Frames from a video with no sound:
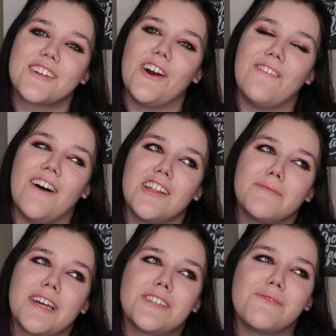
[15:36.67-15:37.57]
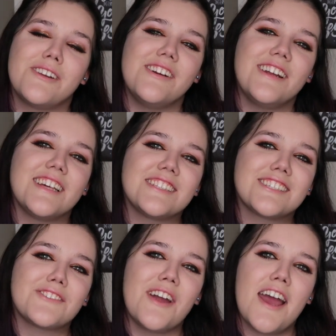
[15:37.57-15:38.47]
go follow me on Twitter and
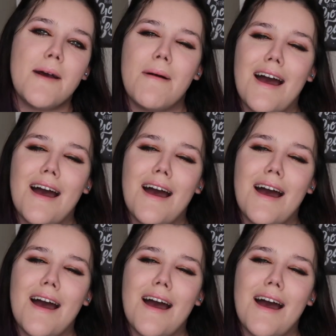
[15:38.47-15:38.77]
Instagram.